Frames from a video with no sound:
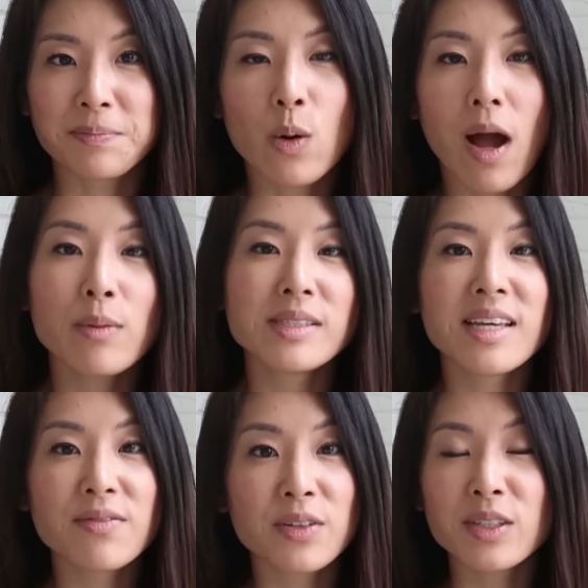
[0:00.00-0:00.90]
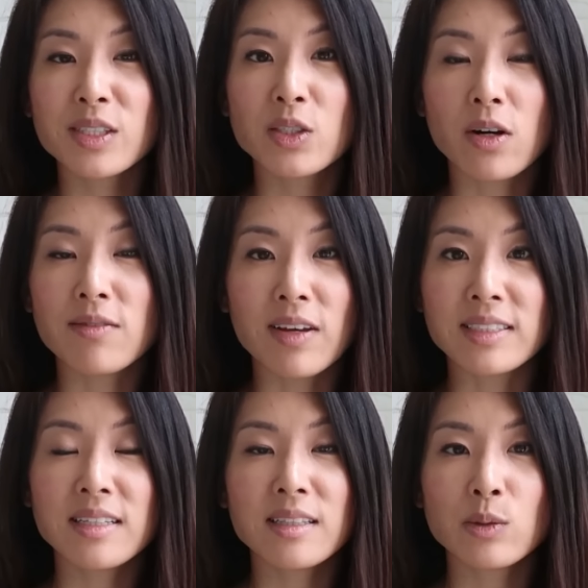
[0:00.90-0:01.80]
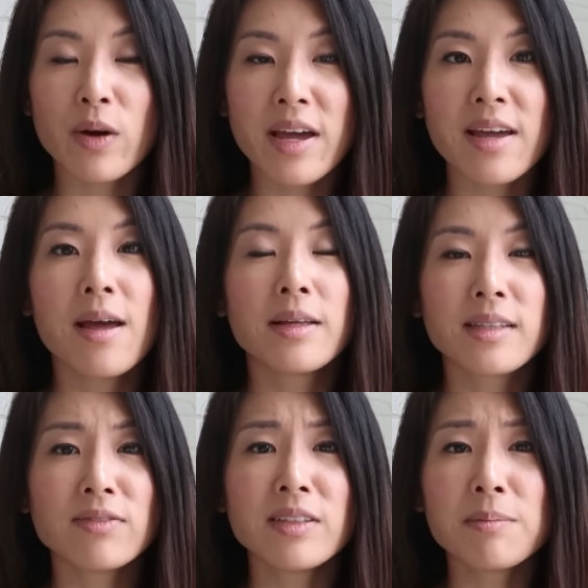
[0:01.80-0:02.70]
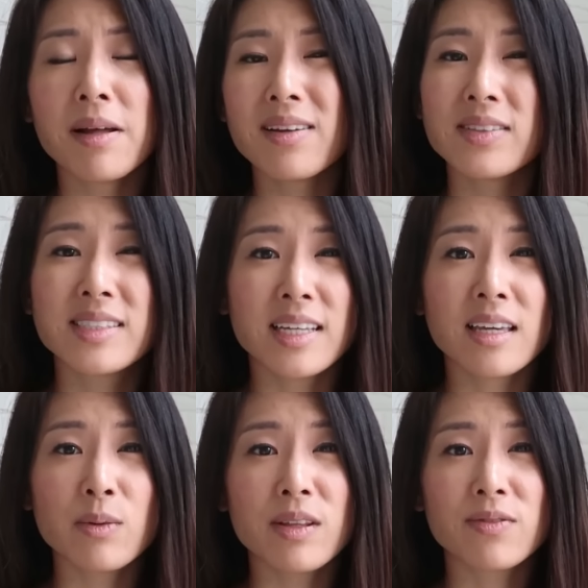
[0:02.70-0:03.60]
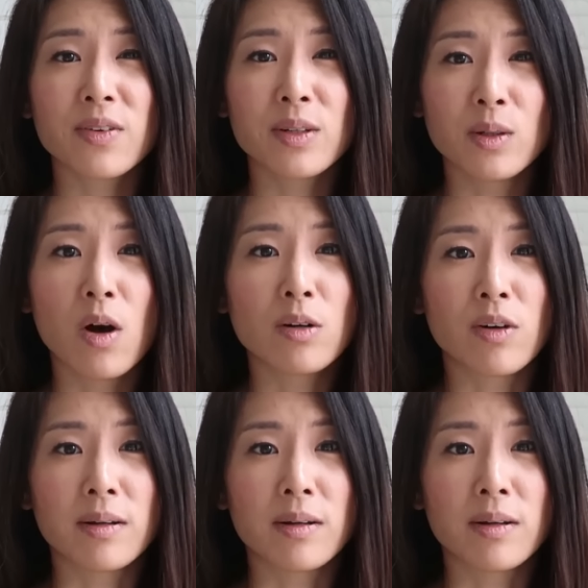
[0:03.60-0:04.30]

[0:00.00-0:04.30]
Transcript: So I would say if you're gonna start investing this way, definitely plan on sticking with it for the long